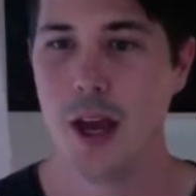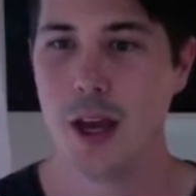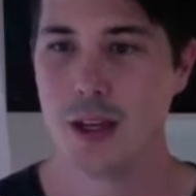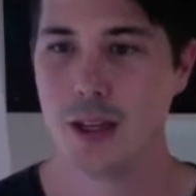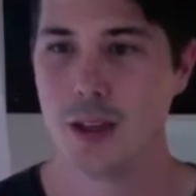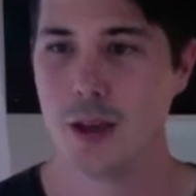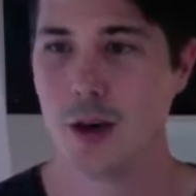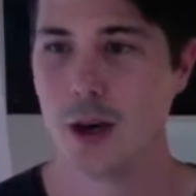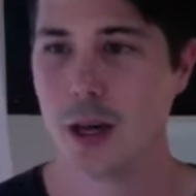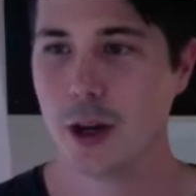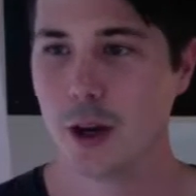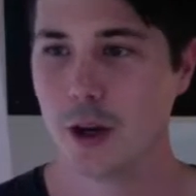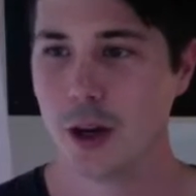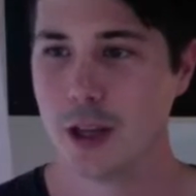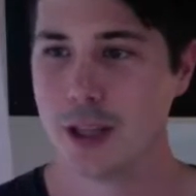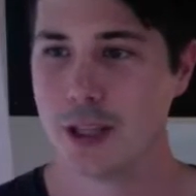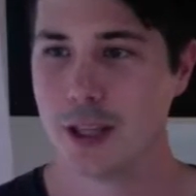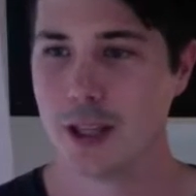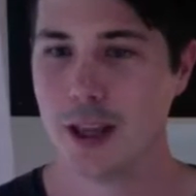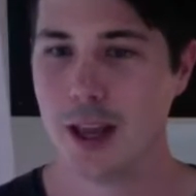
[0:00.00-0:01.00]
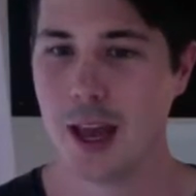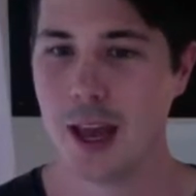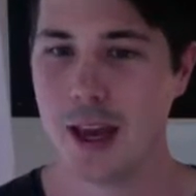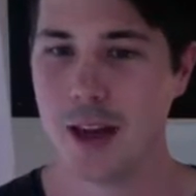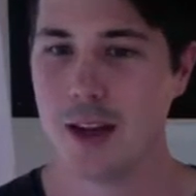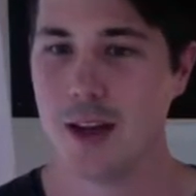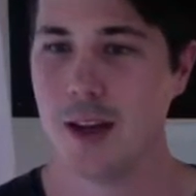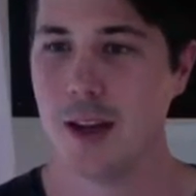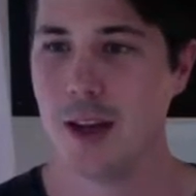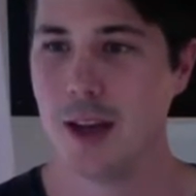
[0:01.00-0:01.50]
So I got into
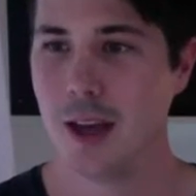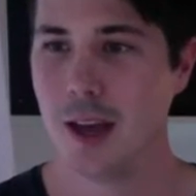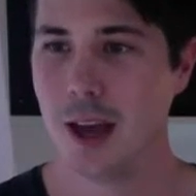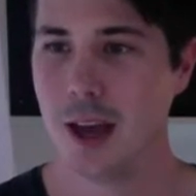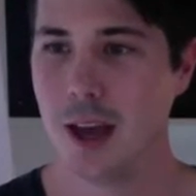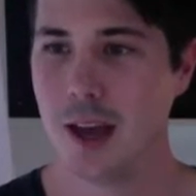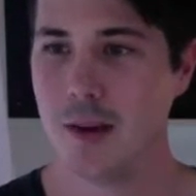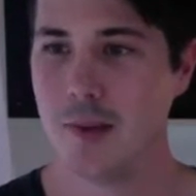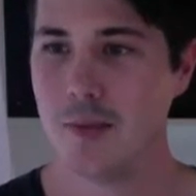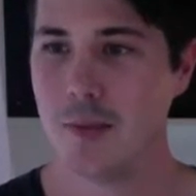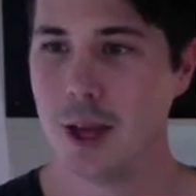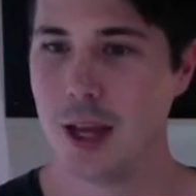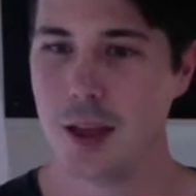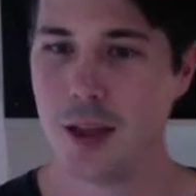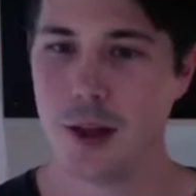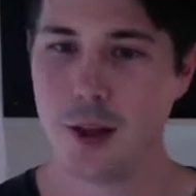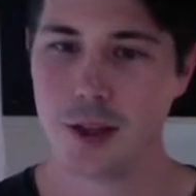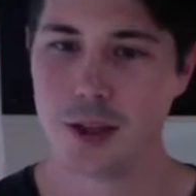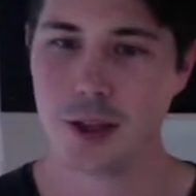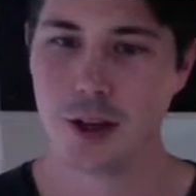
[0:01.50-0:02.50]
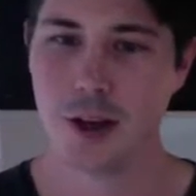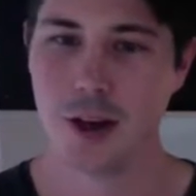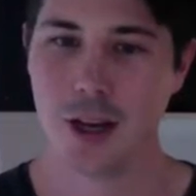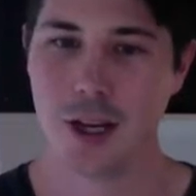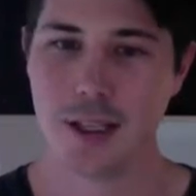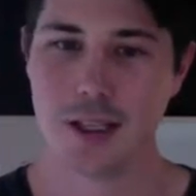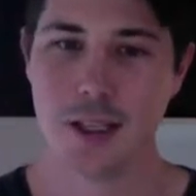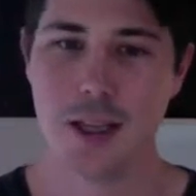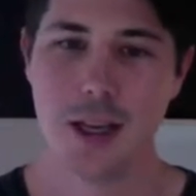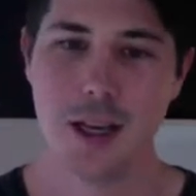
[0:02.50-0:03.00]
that and met those
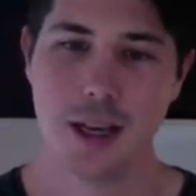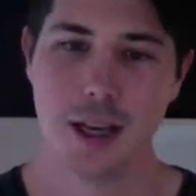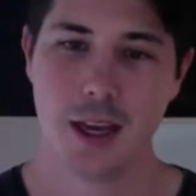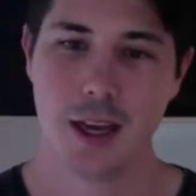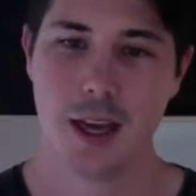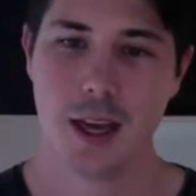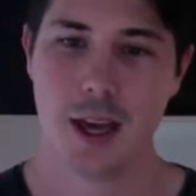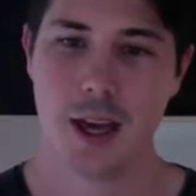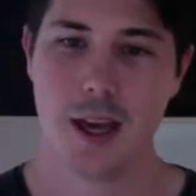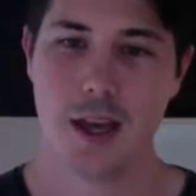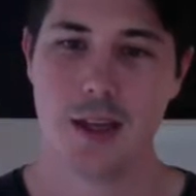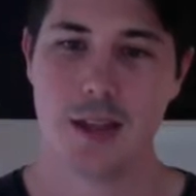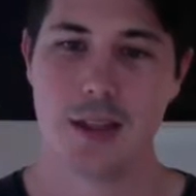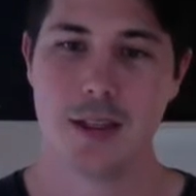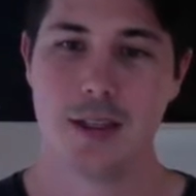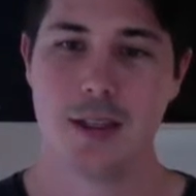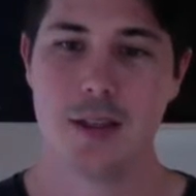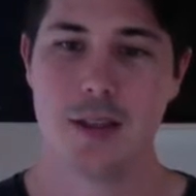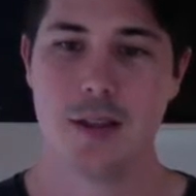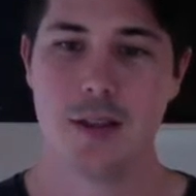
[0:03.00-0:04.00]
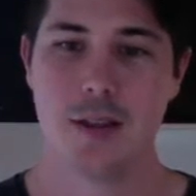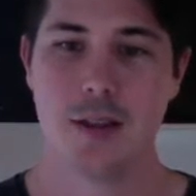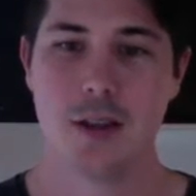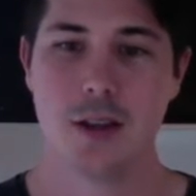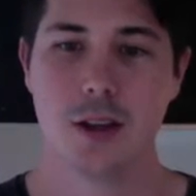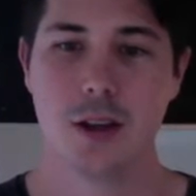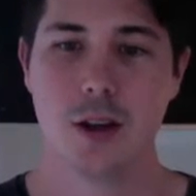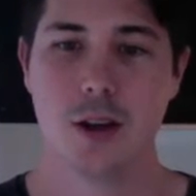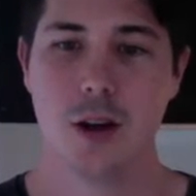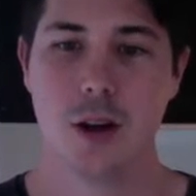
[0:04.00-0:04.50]
guys, and
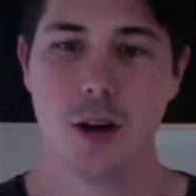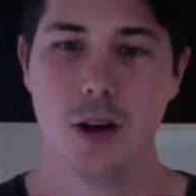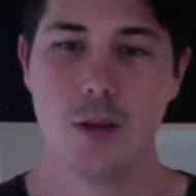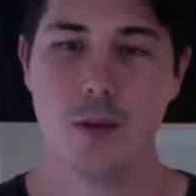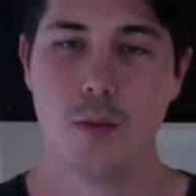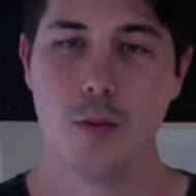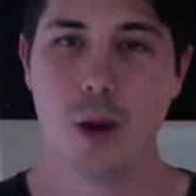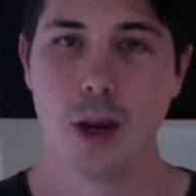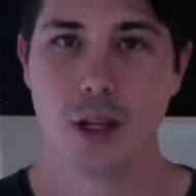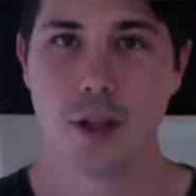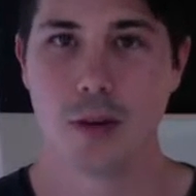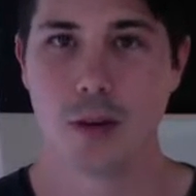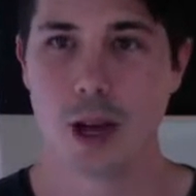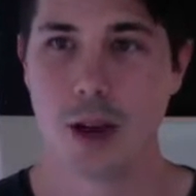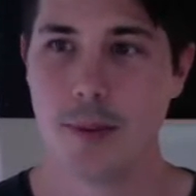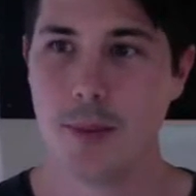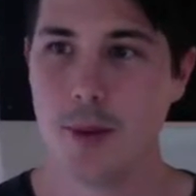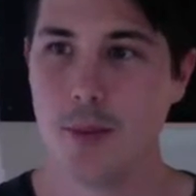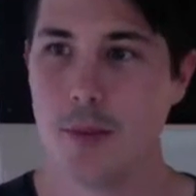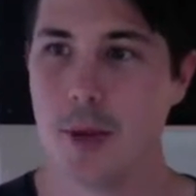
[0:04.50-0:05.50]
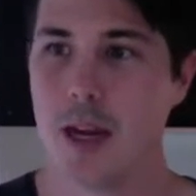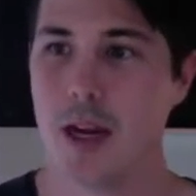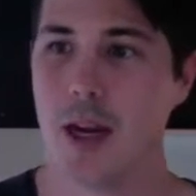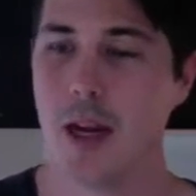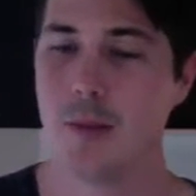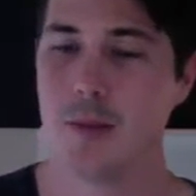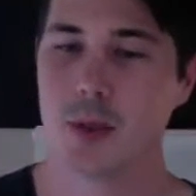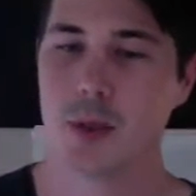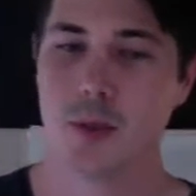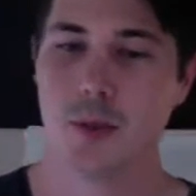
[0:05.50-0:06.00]
went to a couple of
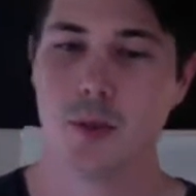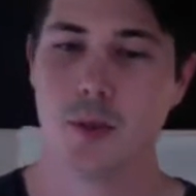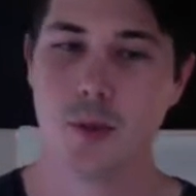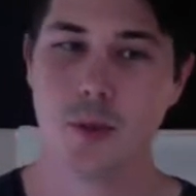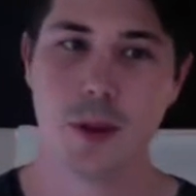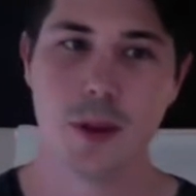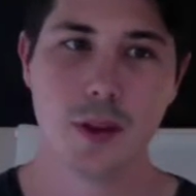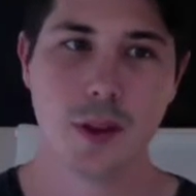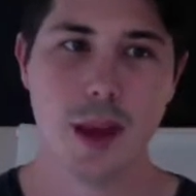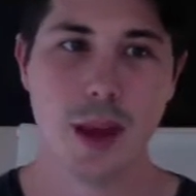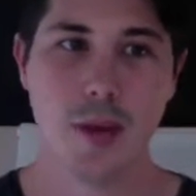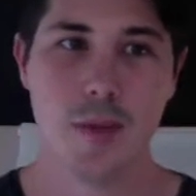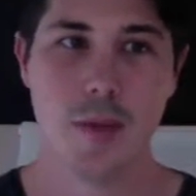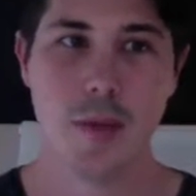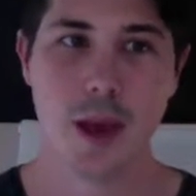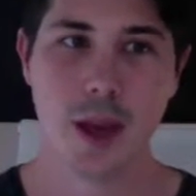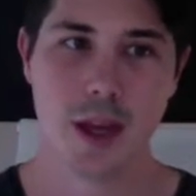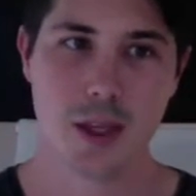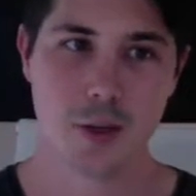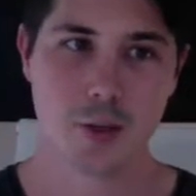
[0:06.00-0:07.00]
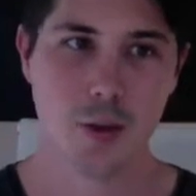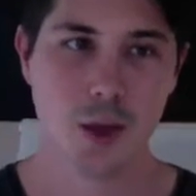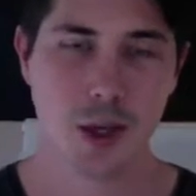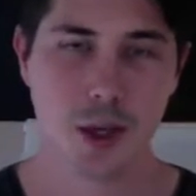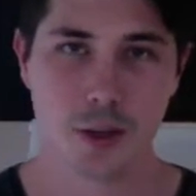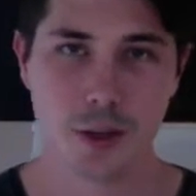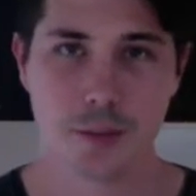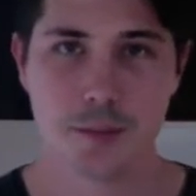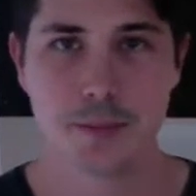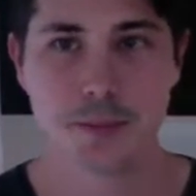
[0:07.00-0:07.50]
meetups with them as
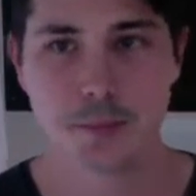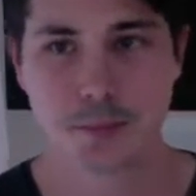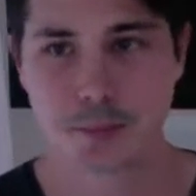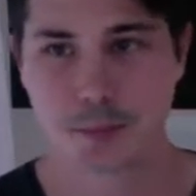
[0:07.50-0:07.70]
well.